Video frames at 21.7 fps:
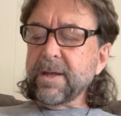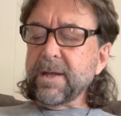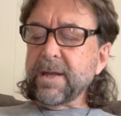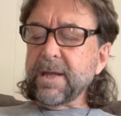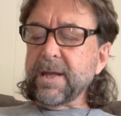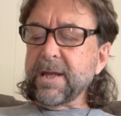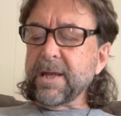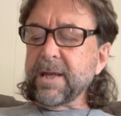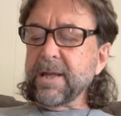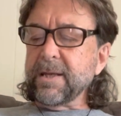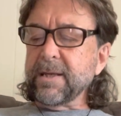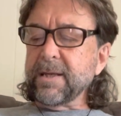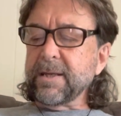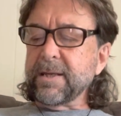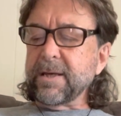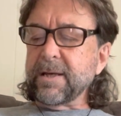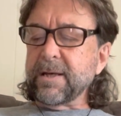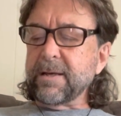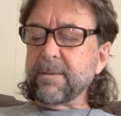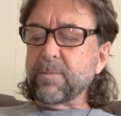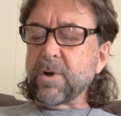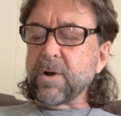And
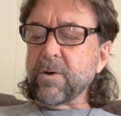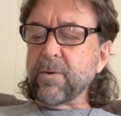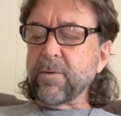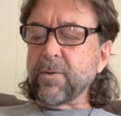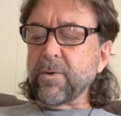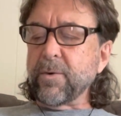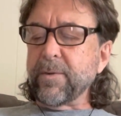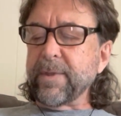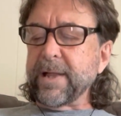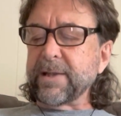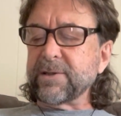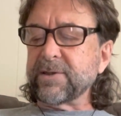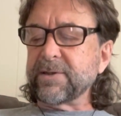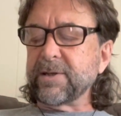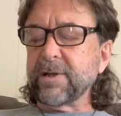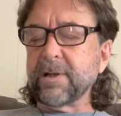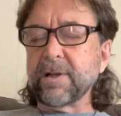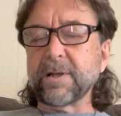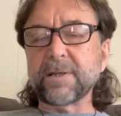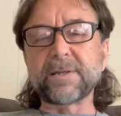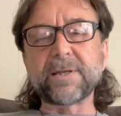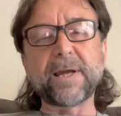um, although that's
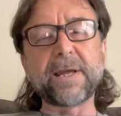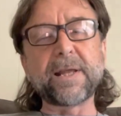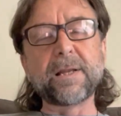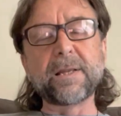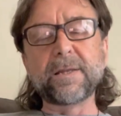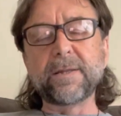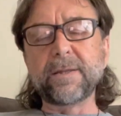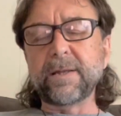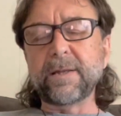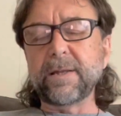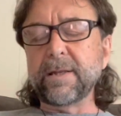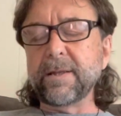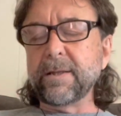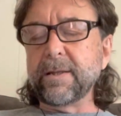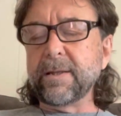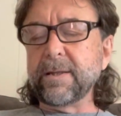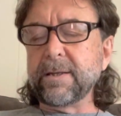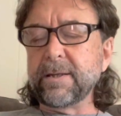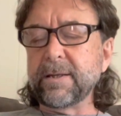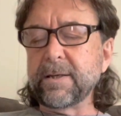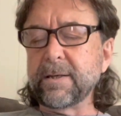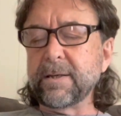still a title in, in
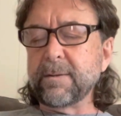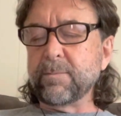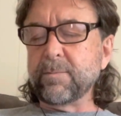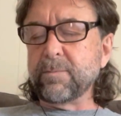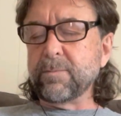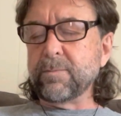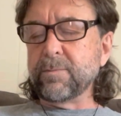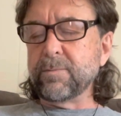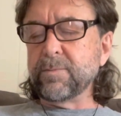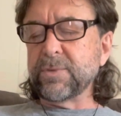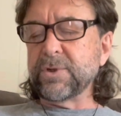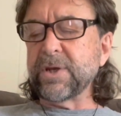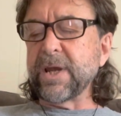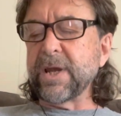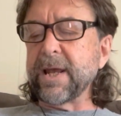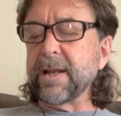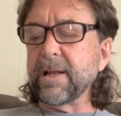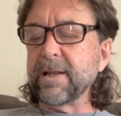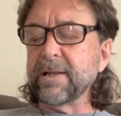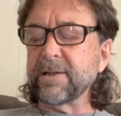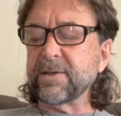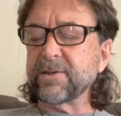the um,
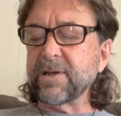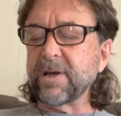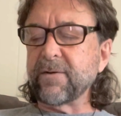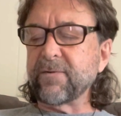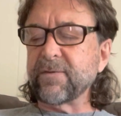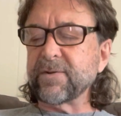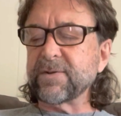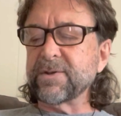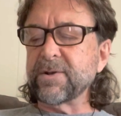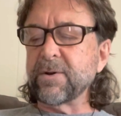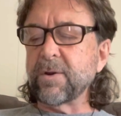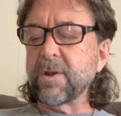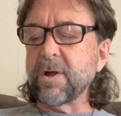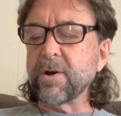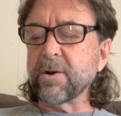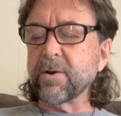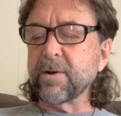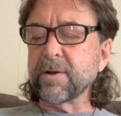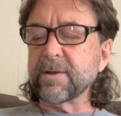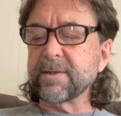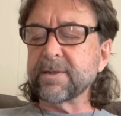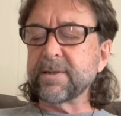channel itself, it's no
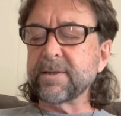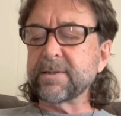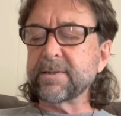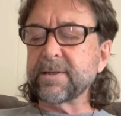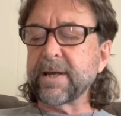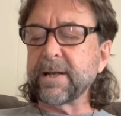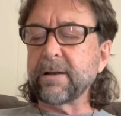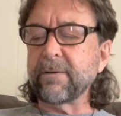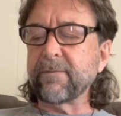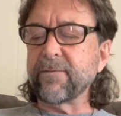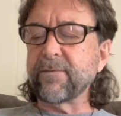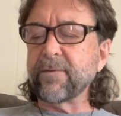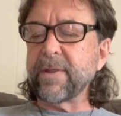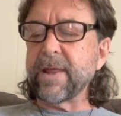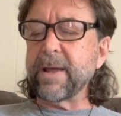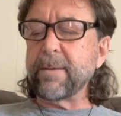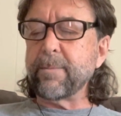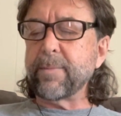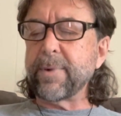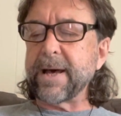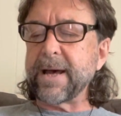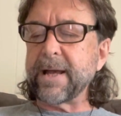longer a title for
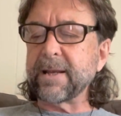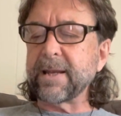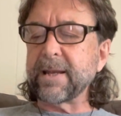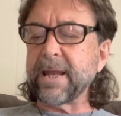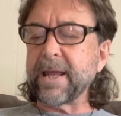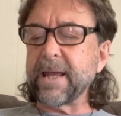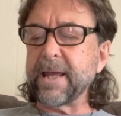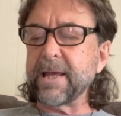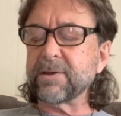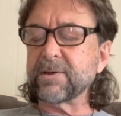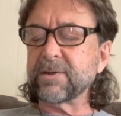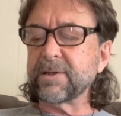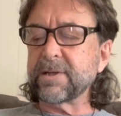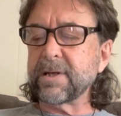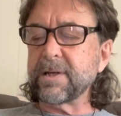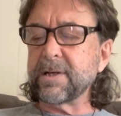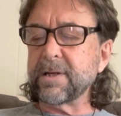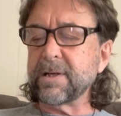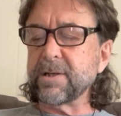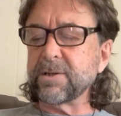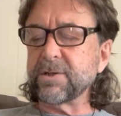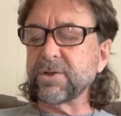that podcast
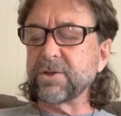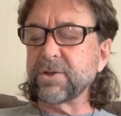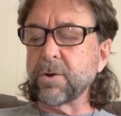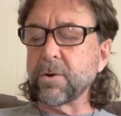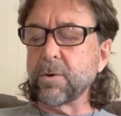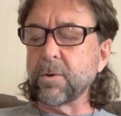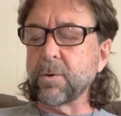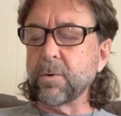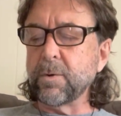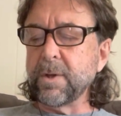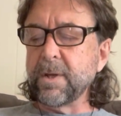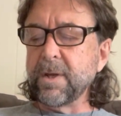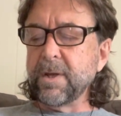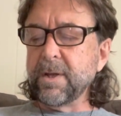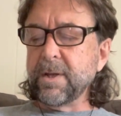uh, show.